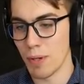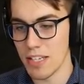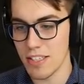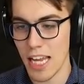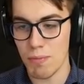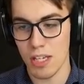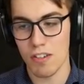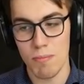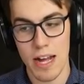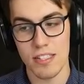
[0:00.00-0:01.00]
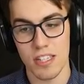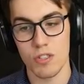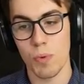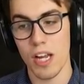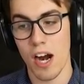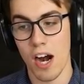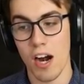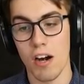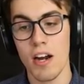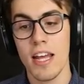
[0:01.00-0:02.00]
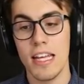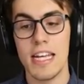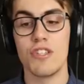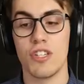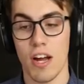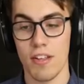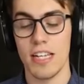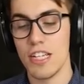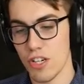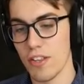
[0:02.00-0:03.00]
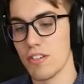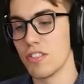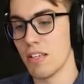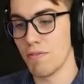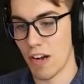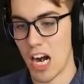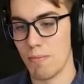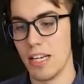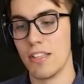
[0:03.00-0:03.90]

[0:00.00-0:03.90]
but as game theory reminds us, we are each, each other's environment.